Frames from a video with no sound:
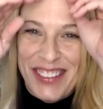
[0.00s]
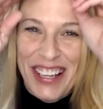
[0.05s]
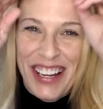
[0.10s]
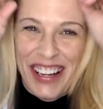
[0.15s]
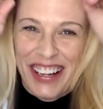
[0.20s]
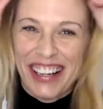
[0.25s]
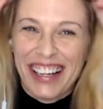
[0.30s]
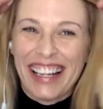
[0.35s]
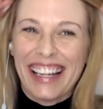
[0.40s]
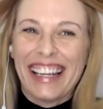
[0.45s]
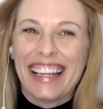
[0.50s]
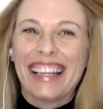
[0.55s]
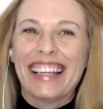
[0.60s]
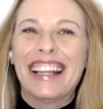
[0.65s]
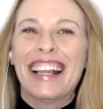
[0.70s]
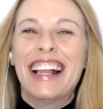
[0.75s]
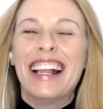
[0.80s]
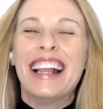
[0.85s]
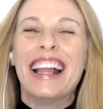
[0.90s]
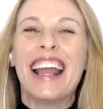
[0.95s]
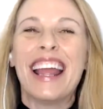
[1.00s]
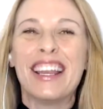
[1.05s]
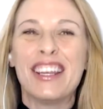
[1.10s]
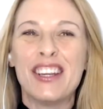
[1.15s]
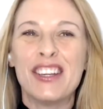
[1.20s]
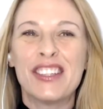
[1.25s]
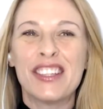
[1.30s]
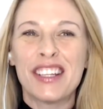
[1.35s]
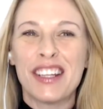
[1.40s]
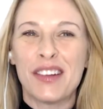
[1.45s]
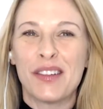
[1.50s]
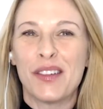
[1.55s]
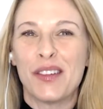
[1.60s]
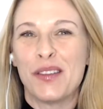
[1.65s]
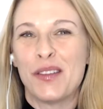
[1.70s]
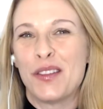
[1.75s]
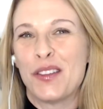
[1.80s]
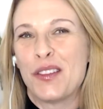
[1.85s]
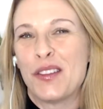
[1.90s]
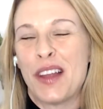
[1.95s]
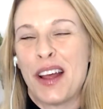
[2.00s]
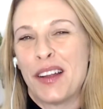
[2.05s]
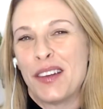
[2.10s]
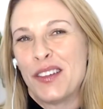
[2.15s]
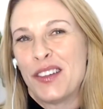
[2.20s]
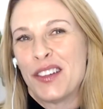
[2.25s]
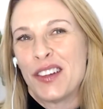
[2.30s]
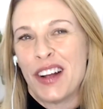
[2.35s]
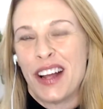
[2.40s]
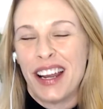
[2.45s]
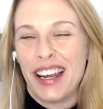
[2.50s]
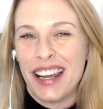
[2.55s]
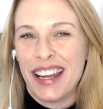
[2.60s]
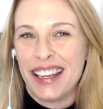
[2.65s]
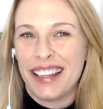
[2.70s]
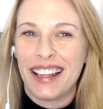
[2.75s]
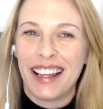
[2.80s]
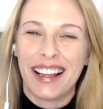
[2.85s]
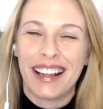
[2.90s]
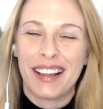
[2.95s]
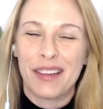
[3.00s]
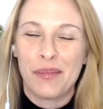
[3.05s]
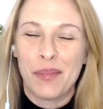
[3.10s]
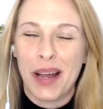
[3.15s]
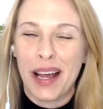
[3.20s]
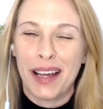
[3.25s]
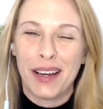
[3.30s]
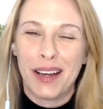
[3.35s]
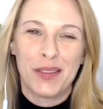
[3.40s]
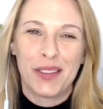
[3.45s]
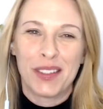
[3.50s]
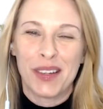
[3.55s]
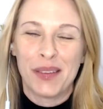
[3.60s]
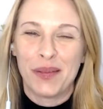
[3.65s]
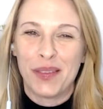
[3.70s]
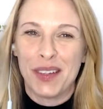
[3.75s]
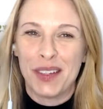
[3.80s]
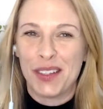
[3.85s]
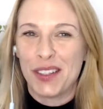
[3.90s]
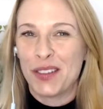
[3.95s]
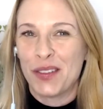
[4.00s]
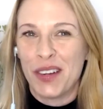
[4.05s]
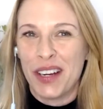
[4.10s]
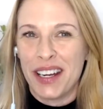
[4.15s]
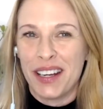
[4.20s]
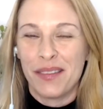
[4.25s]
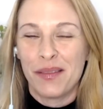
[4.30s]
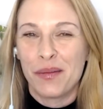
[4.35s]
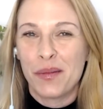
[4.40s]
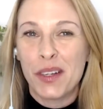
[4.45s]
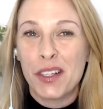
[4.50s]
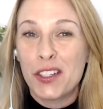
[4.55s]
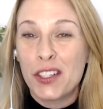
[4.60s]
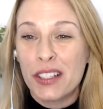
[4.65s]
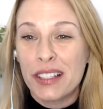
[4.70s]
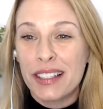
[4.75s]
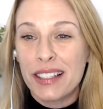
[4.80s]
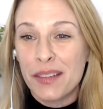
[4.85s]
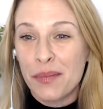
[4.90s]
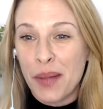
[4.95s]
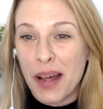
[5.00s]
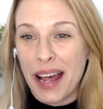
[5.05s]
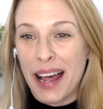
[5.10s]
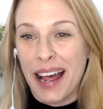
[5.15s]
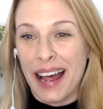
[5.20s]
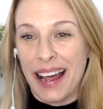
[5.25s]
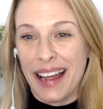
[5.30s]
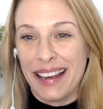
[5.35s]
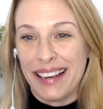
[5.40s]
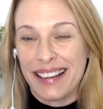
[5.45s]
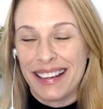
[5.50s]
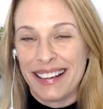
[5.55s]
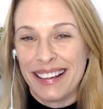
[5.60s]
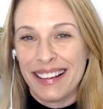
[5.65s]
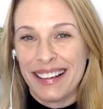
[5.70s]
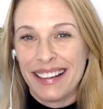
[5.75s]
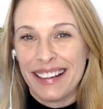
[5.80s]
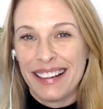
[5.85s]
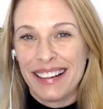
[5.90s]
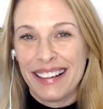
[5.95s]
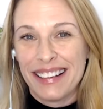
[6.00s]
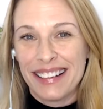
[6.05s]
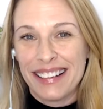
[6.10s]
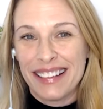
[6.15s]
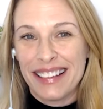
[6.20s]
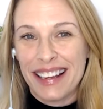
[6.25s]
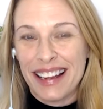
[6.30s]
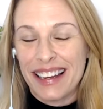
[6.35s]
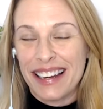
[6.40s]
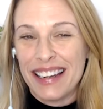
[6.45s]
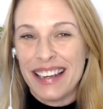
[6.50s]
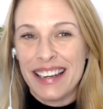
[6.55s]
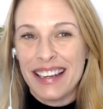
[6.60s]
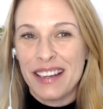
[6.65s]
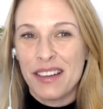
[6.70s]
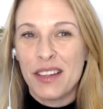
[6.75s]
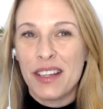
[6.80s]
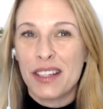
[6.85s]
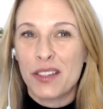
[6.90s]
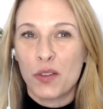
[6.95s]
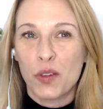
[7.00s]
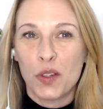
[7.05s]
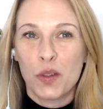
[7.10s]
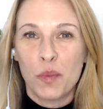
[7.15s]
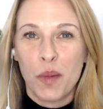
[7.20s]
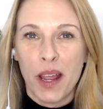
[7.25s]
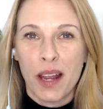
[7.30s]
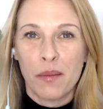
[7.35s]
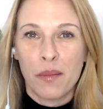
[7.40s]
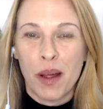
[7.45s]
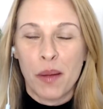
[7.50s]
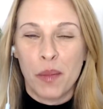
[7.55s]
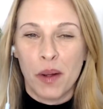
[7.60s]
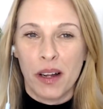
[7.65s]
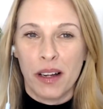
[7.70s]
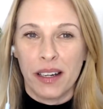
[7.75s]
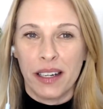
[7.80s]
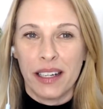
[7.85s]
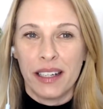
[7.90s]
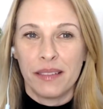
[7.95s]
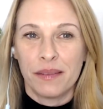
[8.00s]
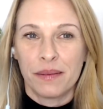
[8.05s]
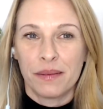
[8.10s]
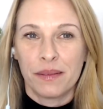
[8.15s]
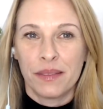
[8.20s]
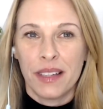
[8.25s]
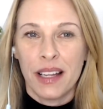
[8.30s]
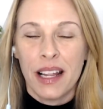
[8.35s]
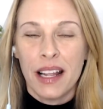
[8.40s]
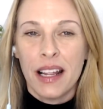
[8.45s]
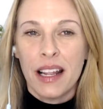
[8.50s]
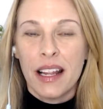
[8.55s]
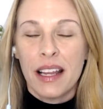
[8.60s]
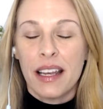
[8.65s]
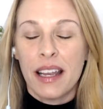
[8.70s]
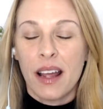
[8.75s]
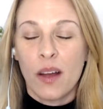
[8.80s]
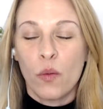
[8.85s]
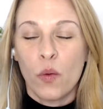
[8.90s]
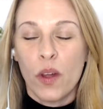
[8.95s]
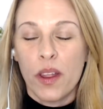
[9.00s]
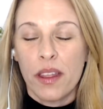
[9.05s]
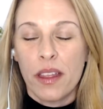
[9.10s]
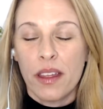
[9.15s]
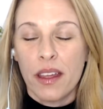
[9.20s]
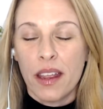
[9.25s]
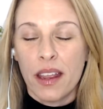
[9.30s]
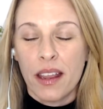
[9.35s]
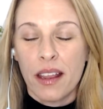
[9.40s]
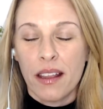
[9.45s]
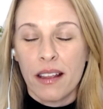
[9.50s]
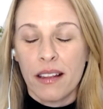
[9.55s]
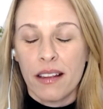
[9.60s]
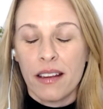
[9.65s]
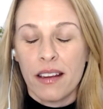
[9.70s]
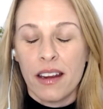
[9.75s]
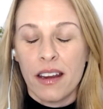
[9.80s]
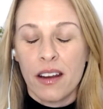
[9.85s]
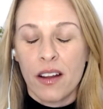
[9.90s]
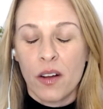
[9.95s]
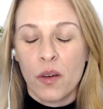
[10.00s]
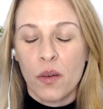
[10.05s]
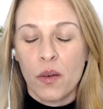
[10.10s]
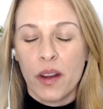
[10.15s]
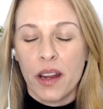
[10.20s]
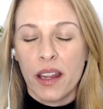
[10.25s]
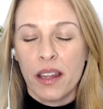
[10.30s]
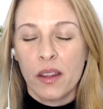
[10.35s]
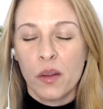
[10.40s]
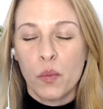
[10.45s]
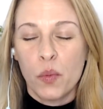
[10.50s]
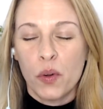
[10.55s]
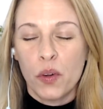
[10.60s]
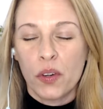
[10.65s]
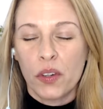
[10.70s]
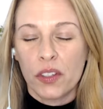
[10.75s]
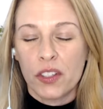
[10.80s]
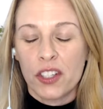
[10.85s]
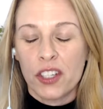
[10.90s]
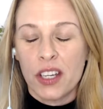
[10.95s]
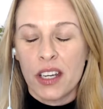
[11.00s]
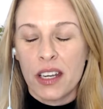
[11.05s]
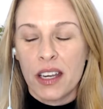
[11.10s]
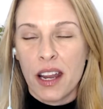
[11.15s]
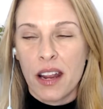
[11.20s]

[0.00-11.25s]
done. And usually I'd try to eat like a bite of something sweet, but just a bite. I didn't disrespect my body. Now, one thing, in the book, she